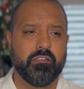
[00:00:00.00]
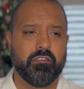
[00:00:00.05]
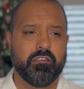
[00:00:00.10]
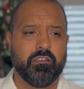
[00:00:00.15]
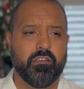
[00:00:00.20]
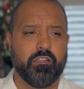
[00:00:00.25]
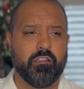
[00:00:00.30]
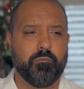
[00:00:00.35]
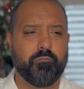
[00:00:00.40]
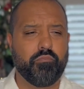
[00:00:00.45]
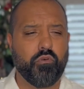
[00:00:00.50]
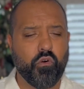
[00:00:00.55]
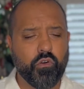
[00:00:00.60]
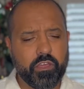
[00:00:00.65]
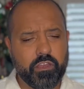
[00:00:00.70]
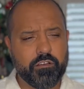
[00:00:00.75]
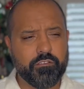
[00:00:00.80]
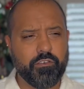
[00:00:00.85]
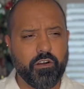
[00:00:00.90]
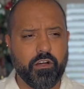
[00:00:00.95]
And a point
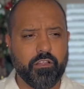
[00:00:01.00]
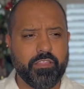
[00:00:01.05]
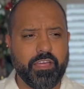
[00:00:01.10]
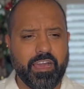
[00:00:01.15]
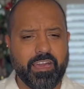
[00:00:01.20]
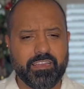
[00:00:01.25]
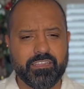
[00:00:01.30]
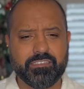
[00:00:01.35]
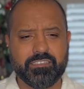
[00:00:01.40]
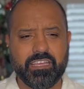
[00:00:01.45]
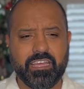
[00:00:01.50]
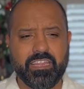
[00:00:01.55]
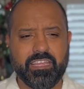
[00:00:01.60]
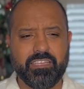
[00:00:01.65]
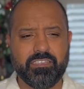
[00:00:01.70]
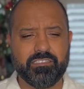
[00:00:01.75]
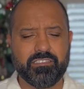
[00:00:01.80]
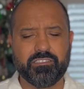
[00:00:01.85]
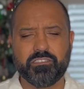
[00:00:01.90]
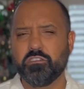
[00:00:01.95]
of all that is that
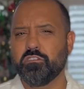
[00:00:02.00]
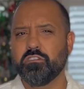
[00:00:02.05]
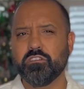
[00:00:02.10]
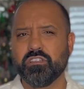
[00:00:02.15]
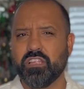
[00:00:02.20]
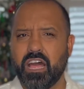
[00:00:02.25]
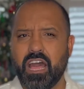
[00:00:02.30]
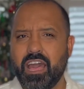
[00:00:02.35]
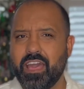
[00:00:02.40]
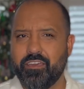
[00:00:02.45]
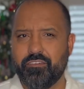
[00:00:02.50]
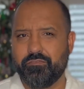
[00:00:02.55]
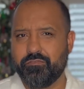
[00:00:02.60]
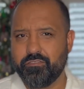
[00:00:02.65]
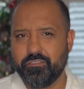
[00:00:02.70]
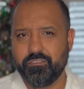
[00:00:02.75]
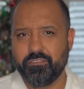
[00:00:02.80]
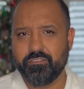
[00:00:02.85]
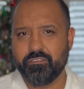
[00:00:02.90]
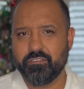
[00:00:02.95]
he's still alive.
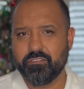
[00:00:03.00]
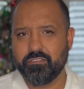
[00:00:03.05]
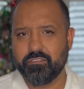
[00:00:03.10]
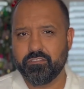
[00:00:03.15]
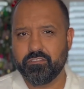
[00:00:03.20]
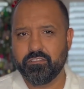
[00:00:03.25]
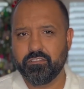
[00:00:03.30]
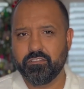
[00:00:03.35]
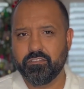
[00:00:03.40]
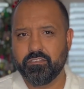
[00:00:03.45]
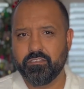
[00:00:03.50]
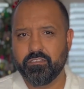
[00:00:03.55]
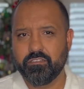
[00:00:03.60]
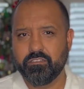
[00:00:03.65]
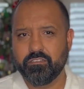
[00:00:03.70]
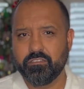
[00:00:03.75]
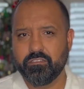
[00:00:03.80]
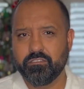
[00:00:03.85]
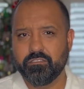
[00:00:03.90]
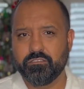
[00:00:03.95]

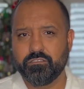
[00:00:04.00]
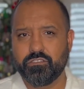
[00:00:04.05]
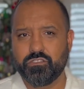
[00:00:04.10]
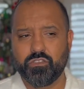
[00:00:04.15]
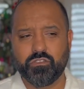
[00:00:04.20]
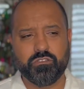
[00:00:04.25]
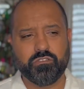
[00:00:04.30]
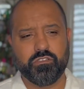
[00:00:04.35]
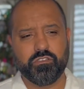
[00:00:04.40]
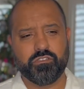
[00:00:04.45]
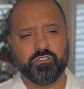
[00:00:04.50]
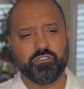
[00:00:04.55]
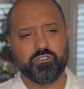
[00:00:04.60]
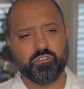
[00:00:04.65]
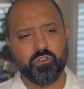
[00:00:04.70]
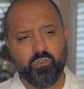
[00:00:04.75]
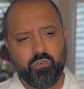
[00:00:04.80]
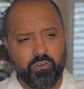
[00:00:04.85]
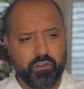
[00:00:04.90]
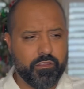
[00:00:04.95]
And so the
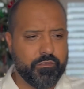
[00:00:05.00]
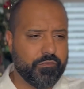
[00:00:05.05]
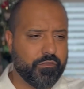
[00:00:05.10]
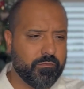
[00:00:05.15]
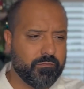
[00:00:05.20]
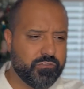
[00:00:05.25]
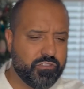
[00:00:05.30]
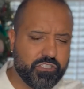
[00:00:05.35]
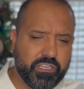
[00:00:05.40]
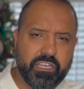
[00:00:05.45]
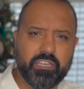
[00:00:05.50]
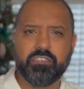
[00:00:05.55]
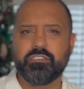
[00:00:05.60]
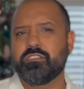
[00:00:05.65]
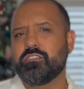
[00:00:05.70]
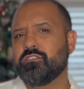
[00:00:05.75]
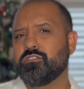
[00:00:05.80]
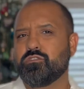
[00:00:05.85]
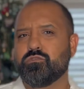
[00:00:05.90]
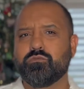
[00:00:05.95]
story from
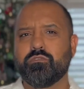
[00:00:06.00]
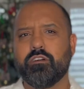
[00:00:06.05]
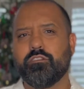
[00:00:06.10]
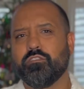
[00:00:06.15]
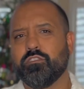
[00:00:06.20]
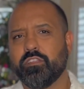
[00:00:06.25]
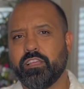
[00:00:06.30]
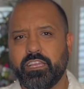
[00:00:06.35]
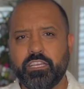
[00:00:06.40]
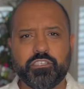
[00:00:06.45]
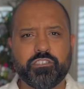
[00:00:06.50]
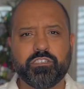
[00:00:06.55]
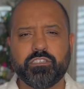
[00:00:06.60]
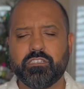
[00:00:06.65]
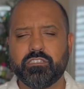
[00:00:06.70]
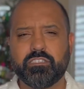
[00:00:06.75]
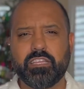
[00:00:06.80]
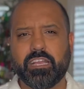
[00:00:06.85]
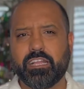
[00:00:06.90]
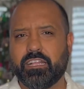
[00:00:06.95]
Genesis to Revelation
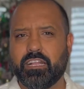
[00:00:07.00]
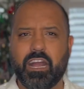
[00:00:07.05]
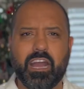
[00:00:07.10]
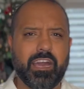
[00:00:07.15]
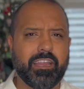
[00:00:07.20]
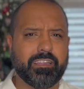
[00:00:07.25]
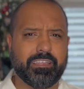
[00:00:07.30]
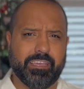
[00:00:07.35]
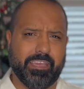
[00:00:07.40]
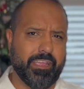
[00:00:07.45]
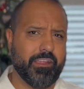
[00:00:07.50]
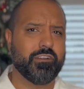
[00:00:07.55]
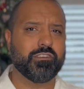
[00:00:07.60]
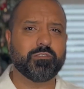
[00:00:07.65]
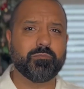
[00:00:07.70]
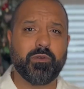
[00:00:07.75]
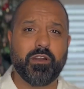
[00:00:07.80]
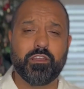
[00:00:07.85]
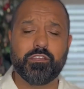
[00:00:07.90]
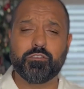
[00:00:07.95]
is that God cares
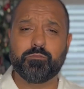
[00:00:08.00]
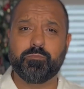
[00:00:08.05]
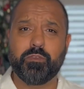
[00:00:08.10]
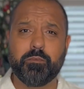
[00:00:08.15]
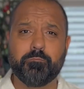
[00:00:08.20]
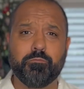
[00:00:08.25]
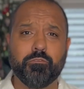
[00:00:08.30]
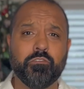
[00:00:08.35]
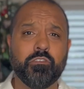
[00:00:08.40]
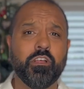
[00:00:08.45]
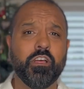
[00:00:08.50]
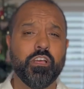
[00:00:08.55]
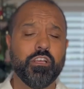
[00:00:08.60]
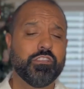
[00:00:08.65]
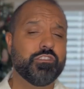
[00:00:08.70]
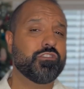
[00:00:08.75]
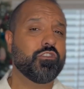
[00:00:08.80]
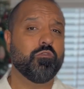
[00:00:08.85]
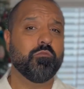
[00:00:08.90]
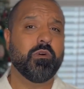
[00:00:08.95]
about his people
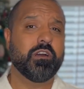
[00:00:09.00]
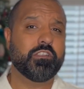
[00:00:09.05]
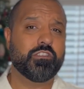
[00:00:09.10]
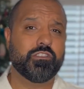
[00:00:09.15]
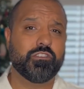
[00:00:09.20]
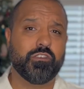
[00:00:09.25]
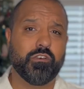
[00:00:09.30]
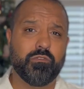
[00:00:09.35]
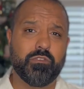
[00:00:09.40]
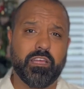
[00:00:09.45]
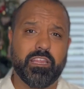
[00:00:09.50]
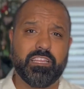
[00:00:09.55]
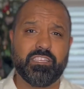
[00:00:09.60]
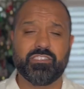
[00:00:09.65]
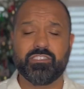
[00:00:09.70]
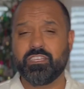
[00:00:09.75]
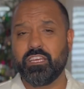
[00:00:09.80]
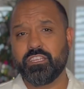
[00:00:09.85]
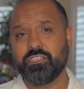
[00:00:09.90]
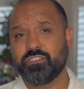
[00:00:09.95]
so much so that he
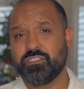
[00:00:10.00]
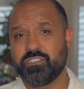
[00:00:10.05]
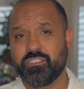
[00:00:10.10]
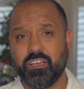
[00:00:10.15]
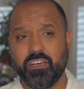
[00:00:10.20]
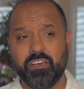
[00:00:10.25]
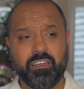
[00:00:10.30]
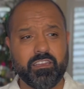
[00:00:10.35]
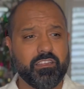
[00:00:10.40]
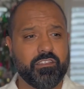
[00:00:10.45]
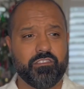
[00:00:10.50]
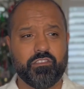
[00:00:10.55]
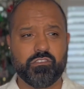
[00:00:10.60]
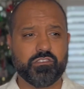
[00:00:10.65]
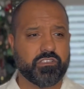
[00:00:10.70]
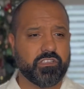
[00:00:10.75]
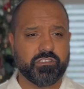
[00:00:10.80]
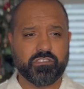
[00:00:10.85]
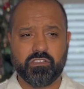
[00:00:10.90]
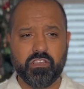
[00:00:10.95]
sent his son. And there's
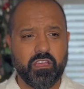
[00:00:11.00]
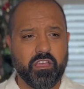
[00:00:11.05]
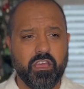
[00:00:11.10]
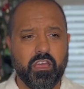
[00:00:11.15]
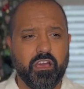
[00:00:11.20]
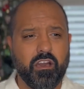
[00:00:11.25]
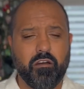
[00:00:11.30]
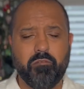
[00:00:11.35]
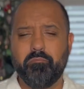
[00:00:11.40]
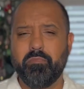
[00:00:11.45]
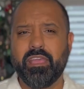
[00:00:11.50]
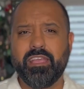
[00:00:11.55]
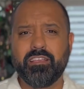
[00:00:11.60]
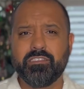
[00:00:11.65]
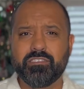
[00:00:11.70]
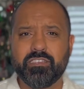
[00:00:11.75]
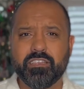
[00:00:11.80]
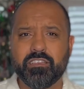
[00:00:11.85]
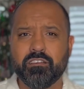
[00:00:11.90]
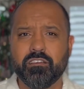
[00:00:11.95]
this
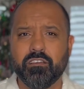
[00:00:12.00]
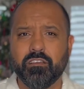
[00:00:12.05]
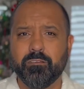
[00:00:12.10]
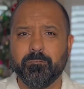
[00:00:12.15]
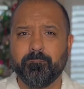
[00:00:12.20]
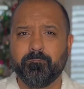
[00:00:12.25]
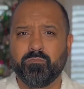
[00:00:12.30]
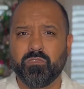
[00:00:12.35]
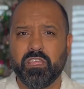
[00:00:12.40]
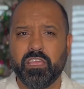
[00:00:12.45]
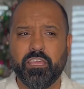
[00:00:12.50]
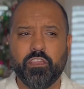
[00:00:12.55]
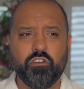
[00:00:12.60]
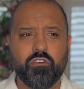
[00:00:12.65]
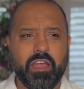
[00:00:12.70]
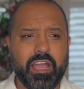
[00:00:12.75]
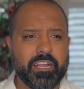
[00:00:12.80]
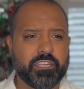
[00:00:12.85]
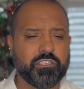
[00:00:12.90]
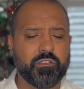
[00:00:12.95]
amazing
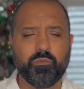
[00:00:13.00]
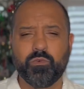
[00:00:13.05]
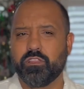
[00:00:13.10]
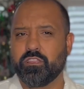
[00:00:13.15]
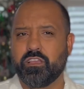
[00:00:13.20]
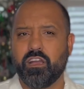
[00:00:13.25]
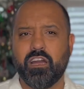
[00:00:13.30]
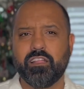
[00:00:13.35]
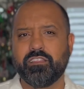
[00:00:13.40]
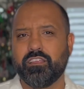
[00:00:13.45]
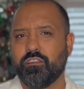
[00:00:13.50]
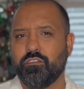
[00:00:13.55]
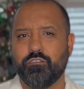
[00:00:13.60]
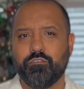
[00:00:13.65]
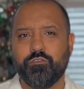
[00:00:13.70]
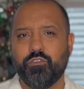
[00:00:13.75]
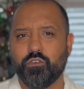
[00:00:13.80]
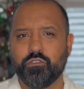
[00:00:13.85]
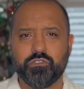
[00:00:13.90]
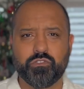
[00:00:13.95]
interaction with God that
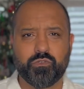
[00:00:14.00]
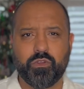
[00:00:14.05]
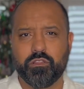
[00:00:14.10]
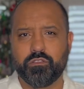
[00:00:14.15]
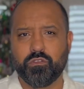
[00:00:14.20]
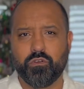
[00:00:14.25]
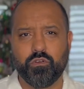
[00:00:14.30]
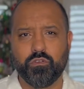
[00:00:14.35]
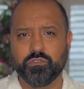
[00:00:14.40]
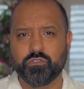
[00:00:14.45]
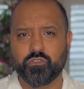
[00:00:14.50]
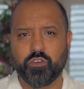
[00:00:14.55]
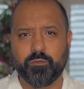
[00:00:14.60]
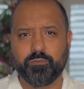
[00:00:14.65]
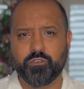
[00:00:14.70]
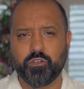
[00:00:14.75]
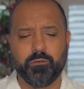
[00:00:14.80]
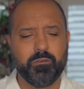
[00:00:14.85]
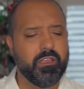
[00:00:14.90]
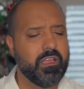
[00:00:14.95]
unfolds throughout the whole
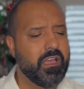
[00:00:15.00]
scripture.